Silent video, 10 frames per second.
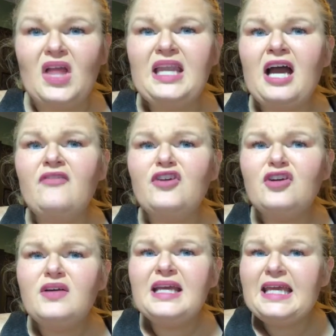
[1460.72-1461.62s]
Now, if you're
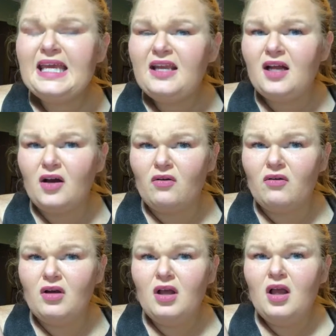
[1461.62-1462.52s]
doing
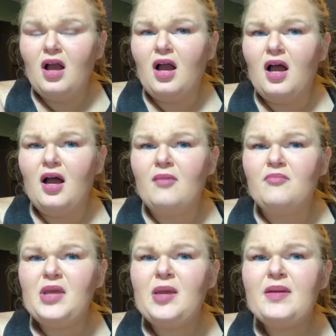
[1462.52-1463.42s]
keto,
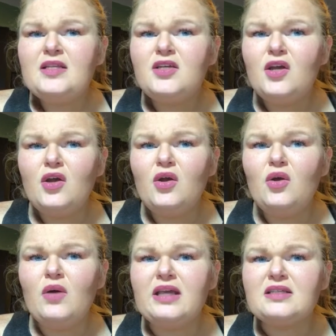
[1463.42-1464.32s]

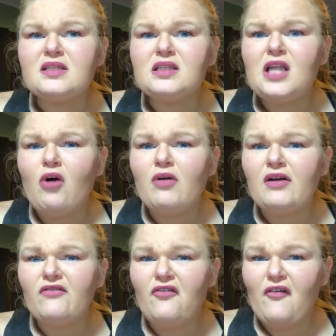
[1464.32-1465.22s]
PB2 is lower
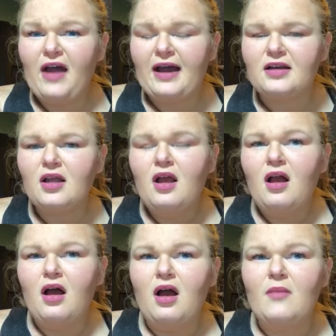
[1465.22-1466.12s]
in fat.
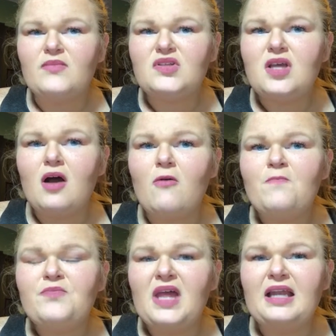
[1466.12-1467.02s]
And
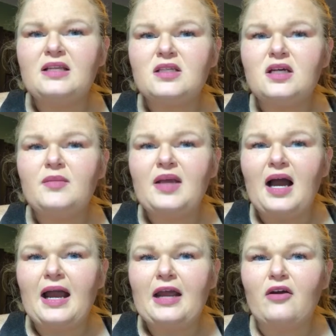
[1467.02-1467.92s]
it's going to be
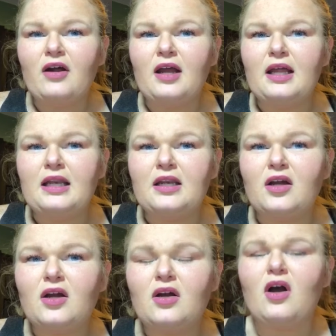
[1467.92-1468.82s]
higher in
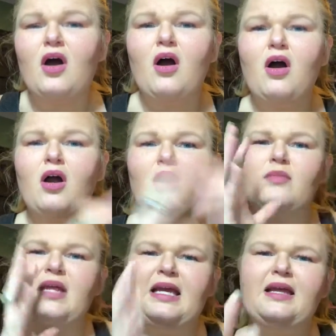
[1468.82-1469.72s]

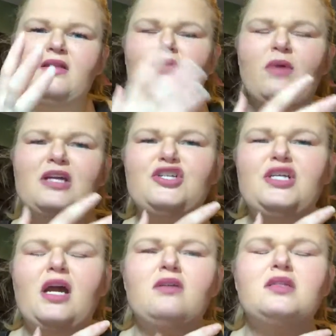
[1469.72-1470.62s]
carb, like the
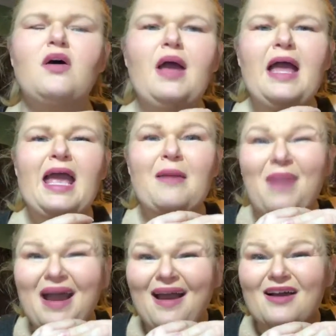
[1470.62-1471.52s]
ratio. So it
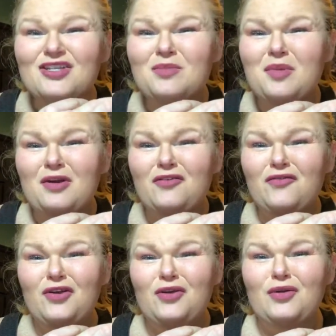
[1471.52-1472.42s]
might actually be better
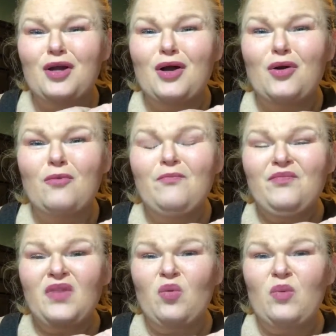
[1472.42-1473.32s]
for you to go
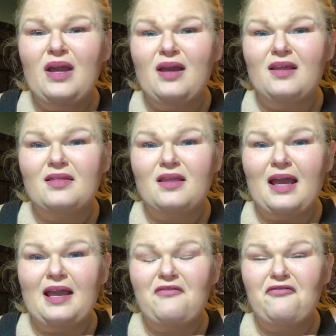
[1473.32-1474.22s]
with
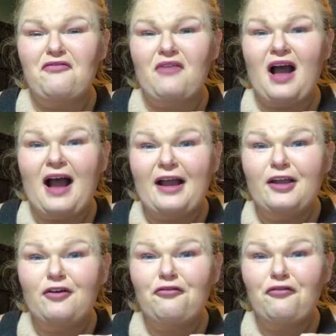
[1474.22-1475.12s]
a
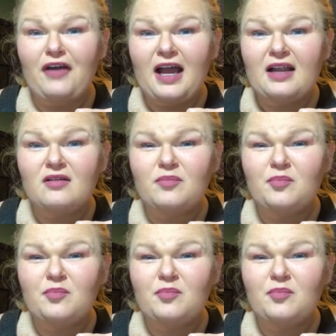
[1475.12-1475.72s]
higher fat